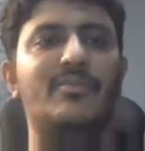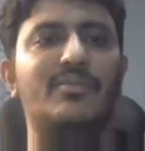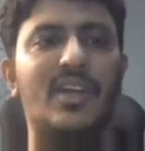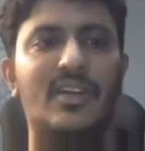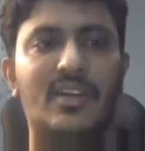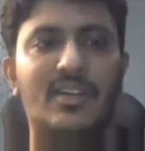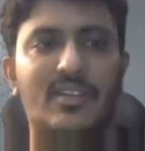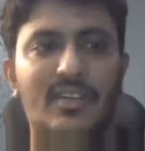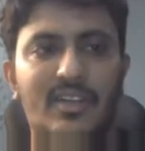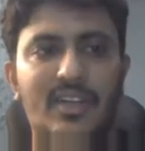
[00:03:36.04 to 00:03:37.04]
the
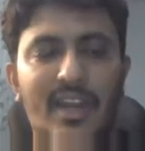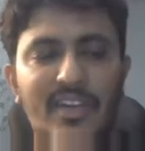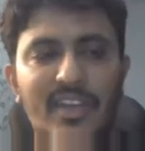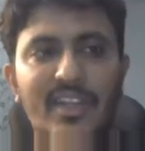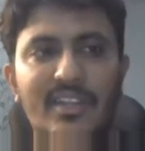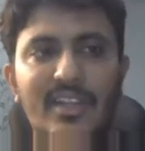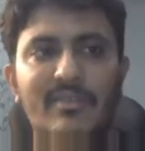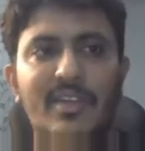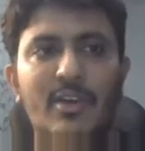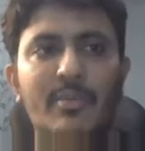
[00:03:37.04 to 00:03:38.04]
criteria that
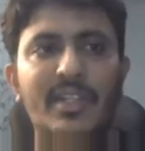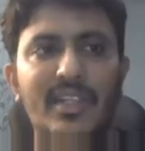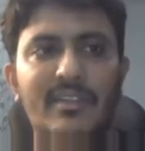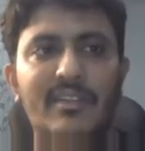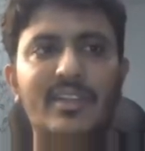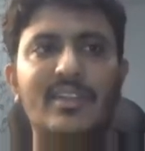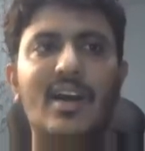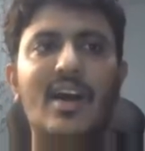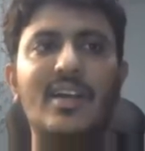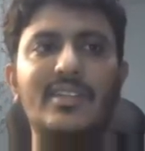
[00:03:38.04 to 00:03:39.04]
we have been given
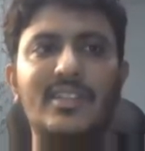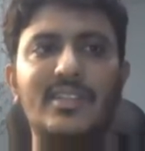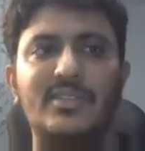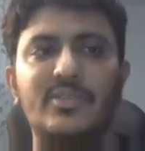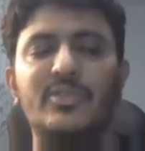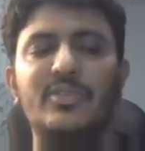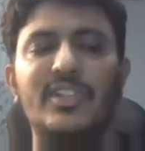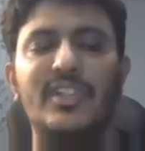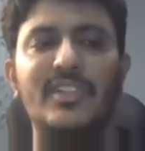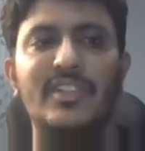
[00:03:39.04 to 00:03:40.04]
ask us to
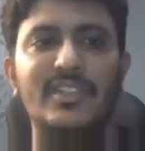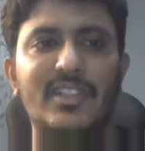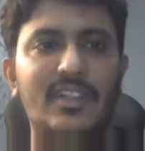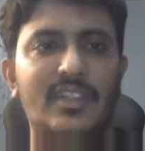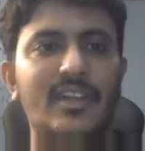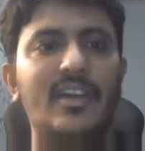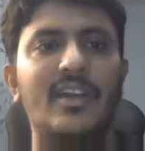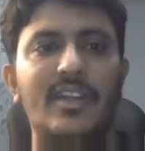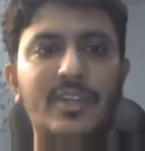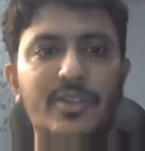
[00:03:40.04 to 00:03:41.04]
return the result
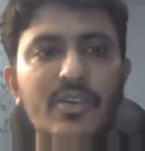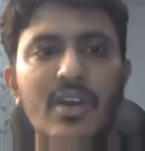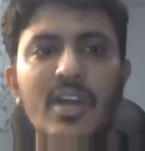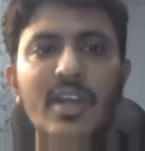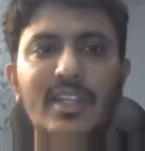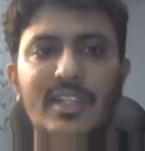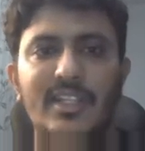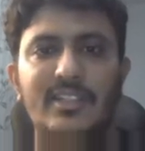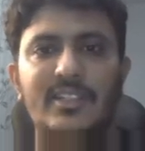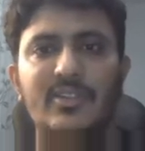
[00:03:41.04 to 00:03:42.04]
into
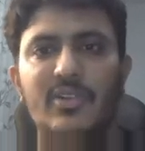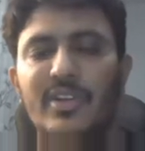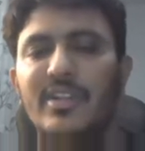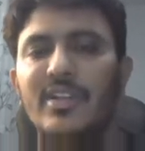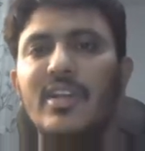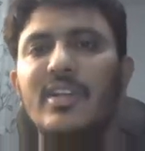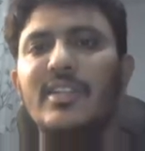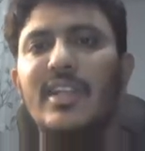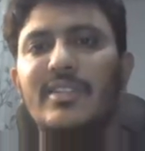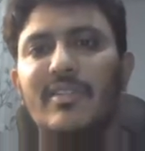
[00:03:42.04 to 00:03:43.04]
increasing order.
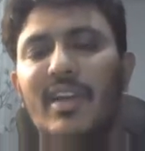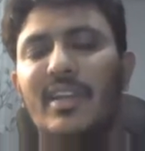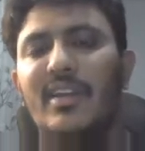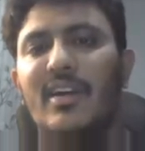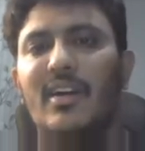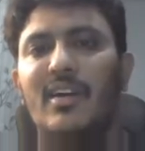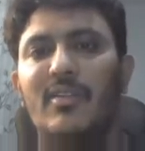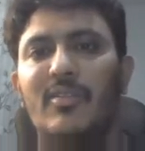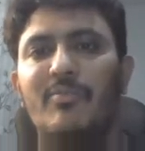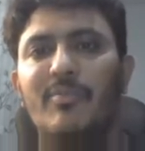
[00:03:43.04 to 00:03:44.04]
That's why
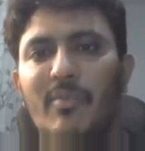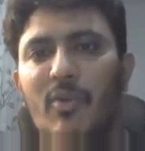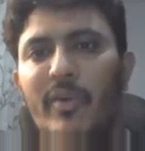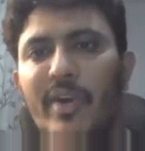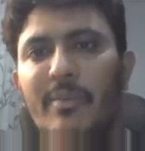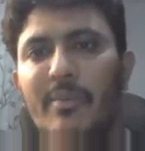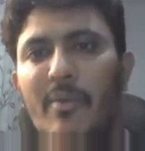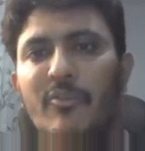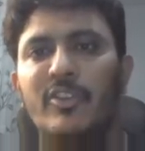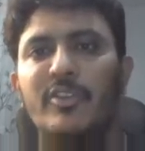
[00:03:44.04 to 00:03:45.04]
ordered
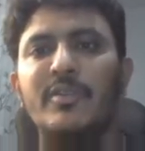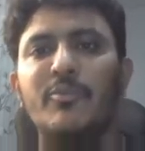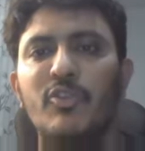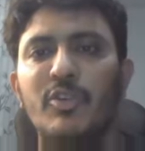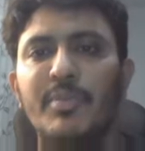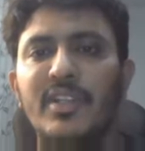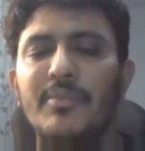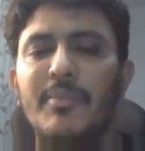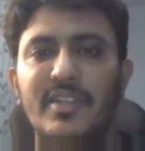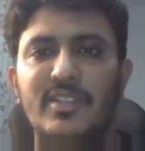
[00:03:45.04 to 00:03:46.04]
map would be the
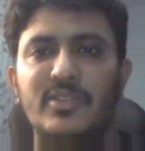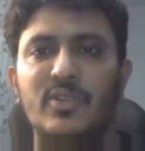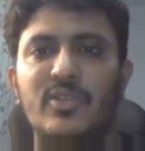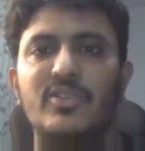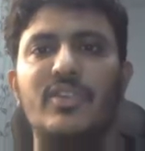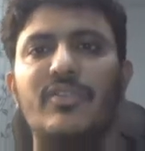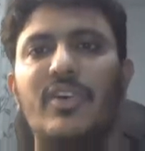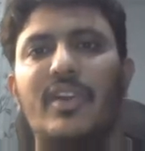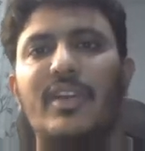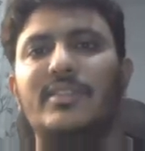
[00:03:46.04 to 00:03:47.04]
best solution for
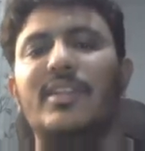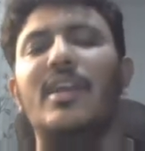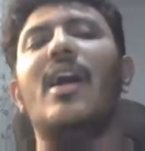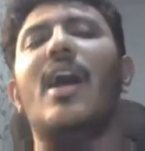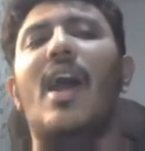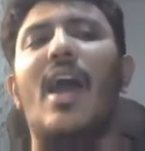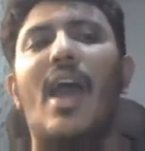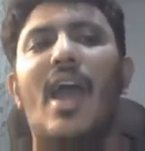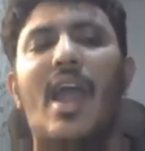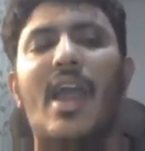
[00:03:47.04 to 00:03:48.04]
us.
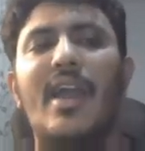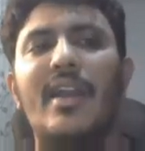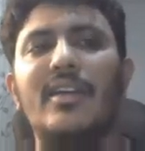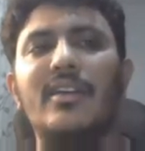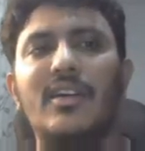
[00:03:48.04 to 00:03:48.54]
And